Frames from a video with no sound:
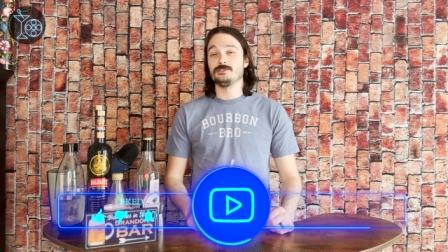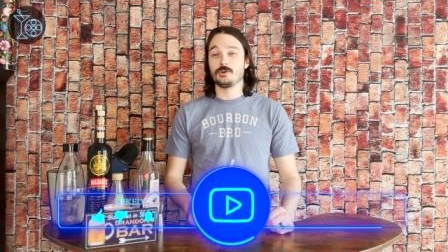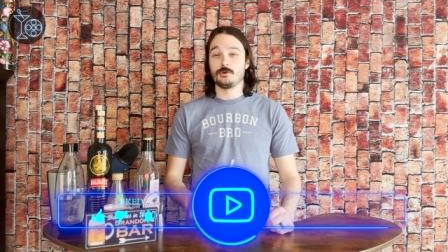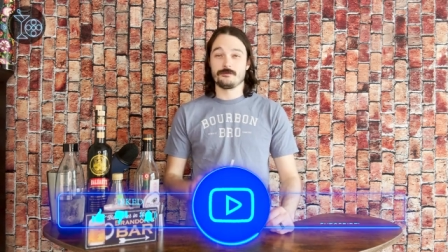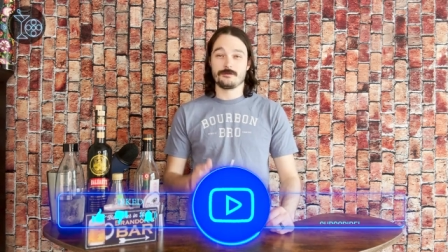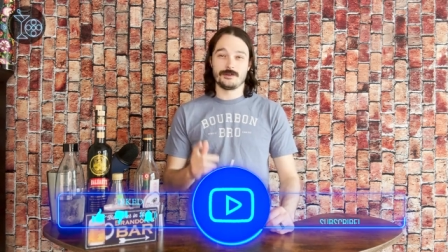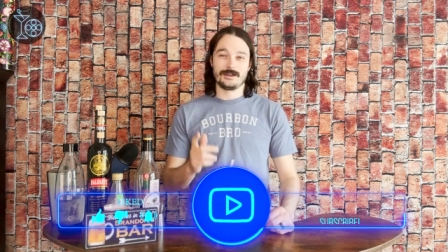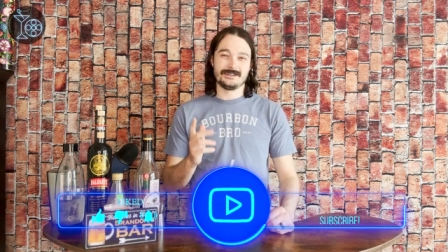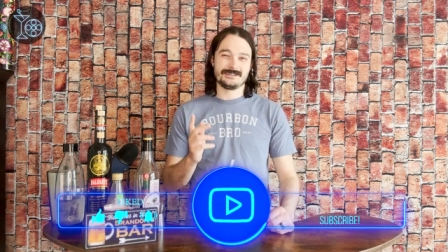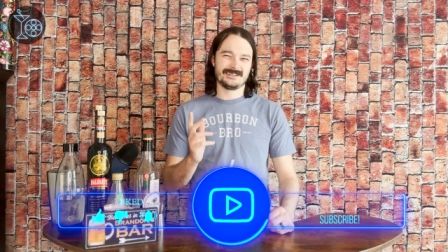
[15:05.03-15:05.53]

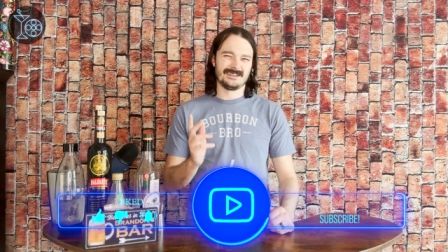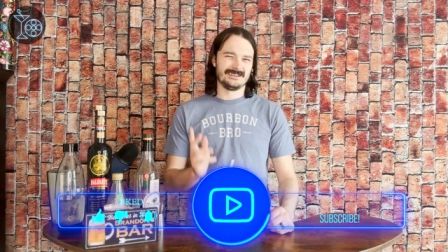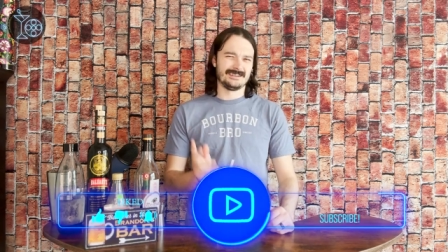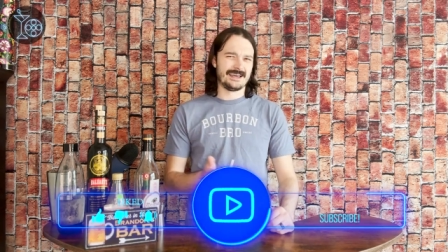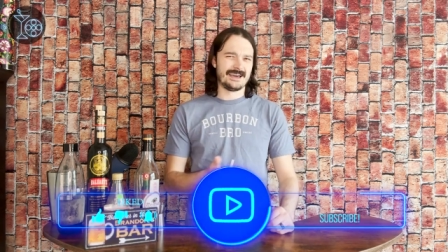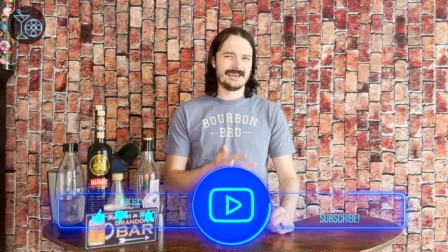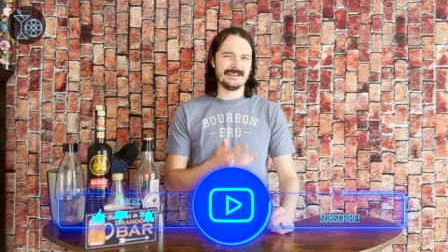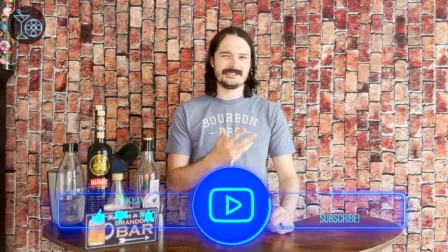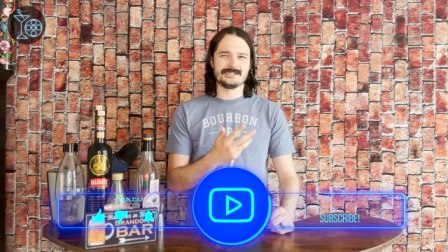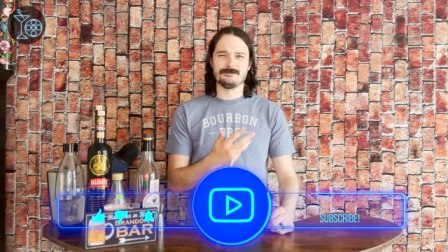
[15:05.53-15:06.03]
don't forget to
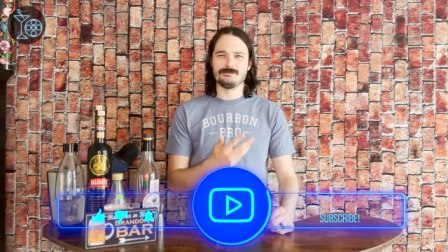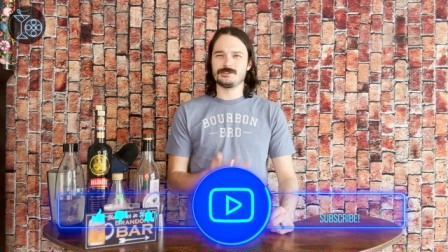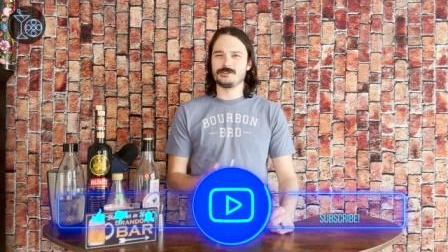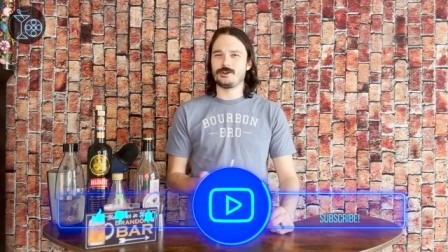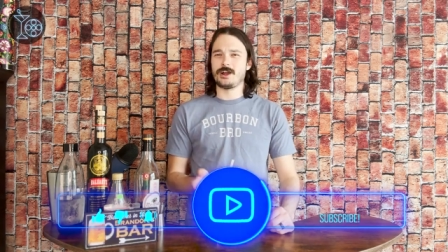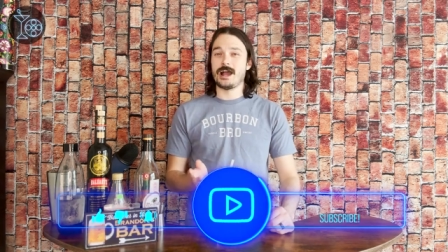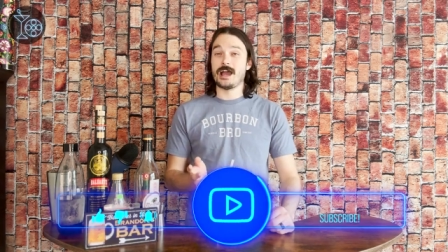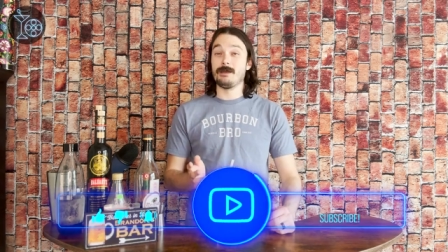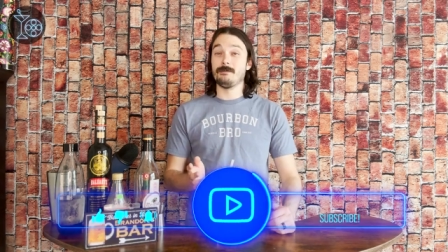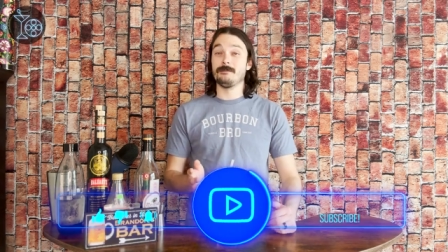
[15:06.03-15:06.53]
like,
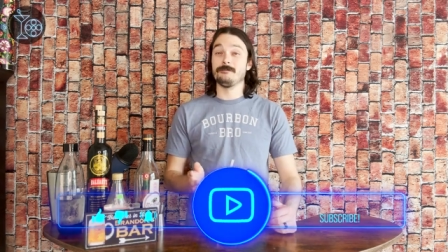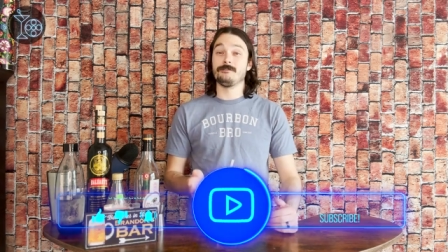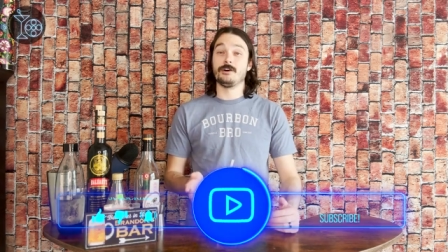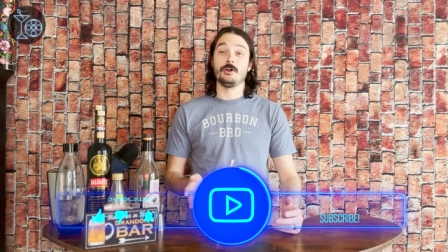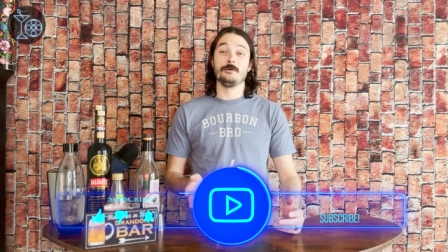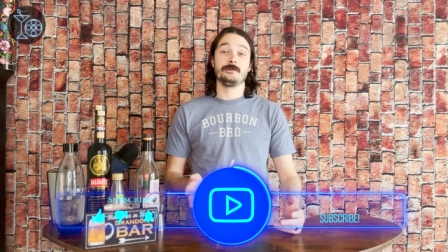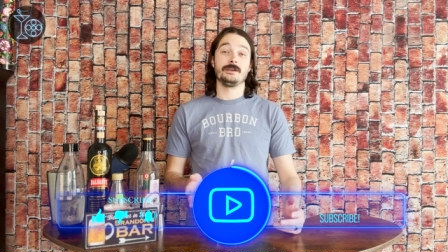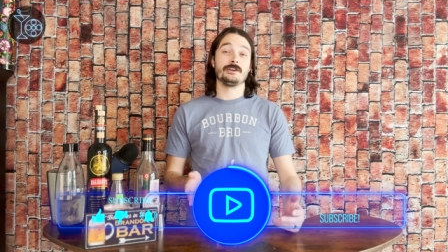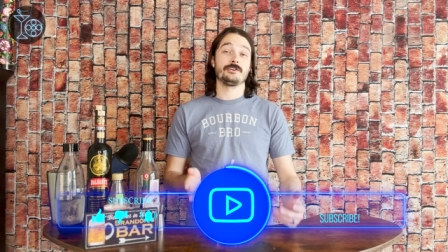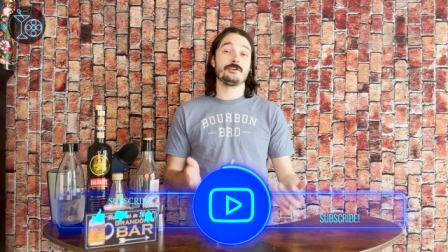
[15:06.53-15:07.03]
subscribe, and
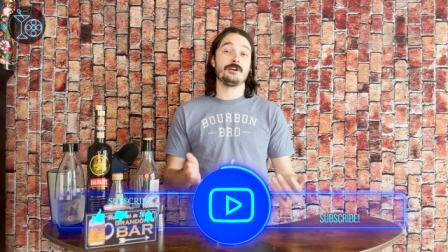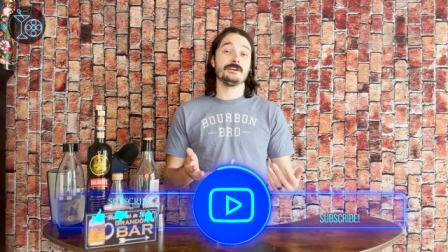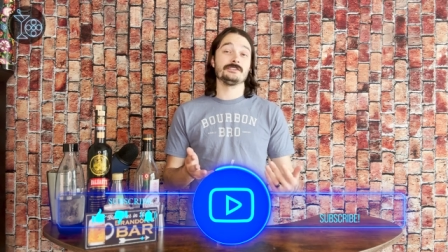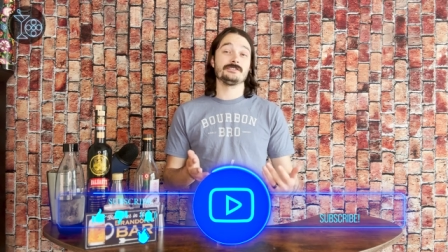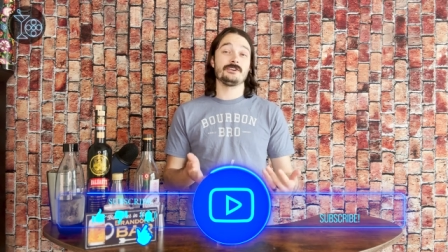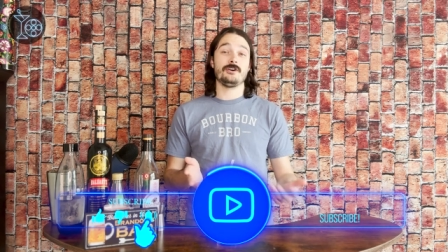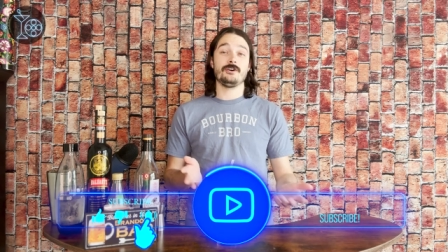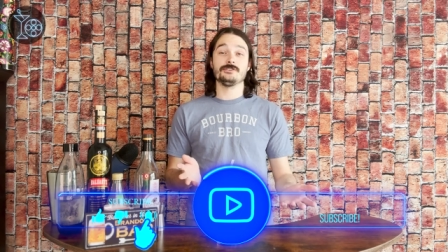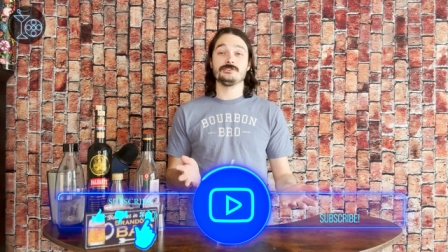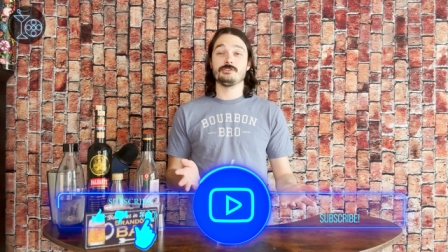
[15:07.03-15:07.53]
follow me
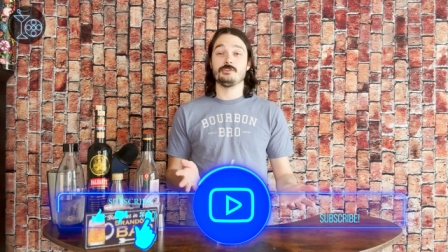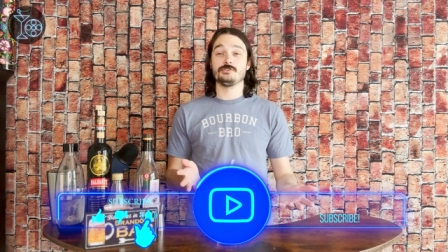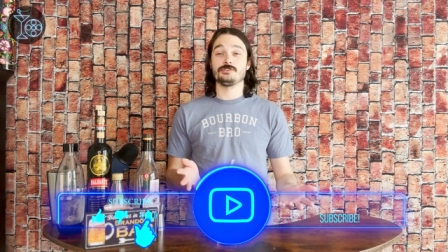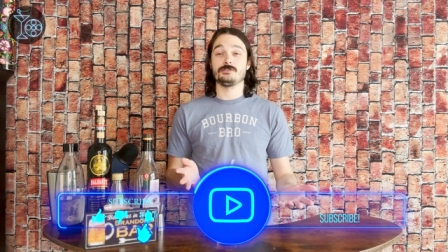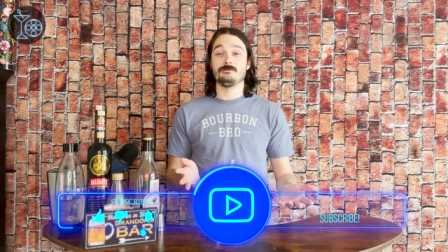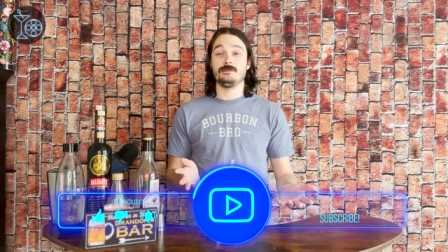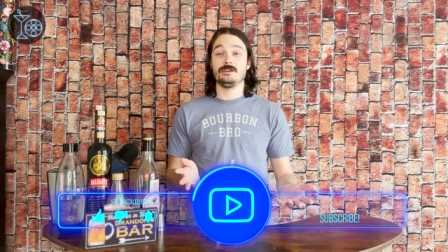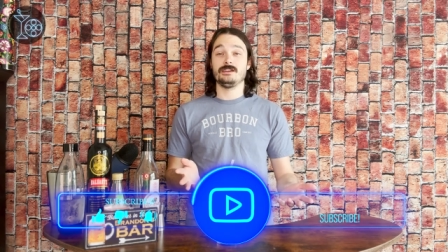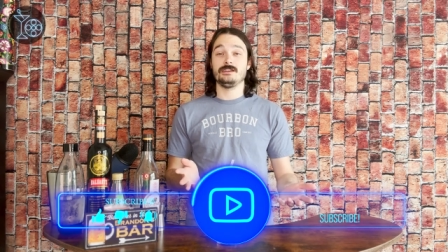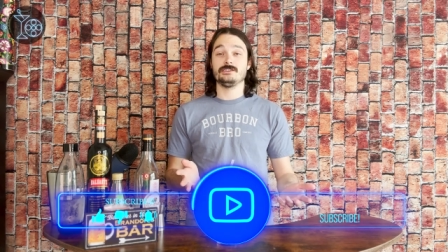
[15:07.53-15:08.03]
across all
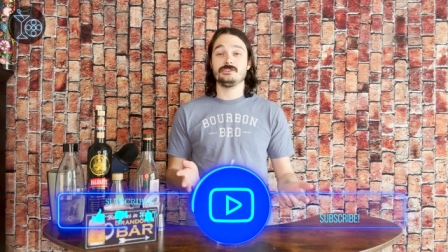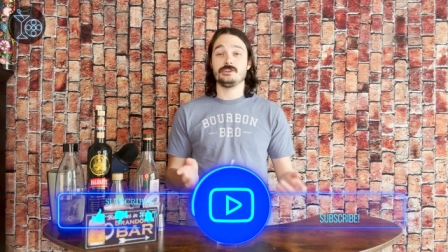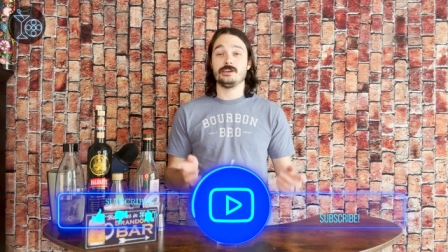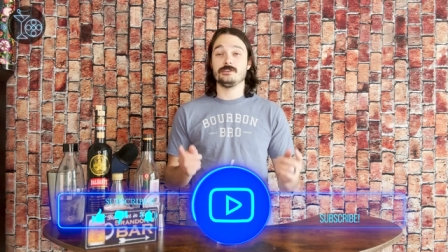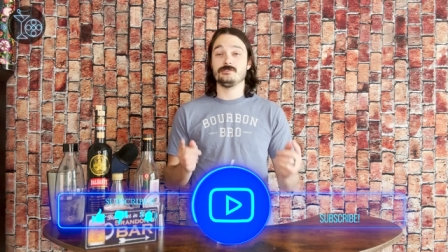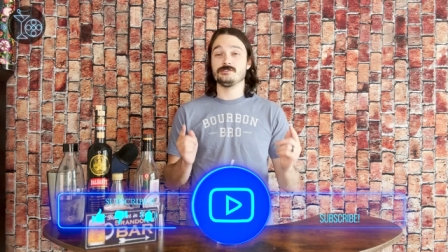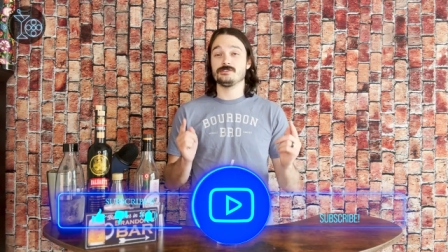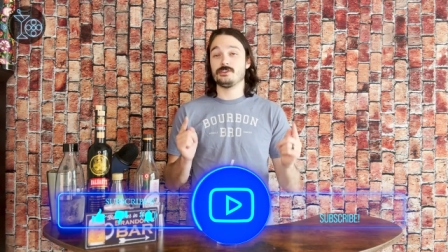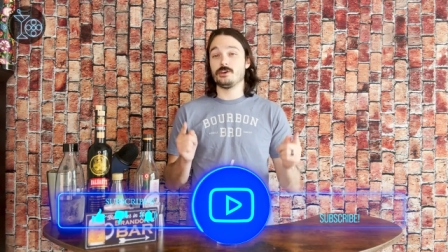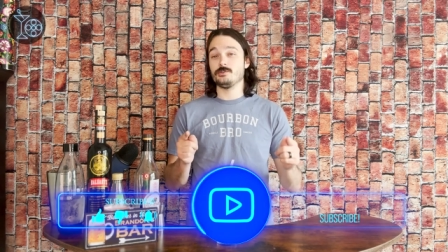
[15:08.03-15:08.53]
social media channels.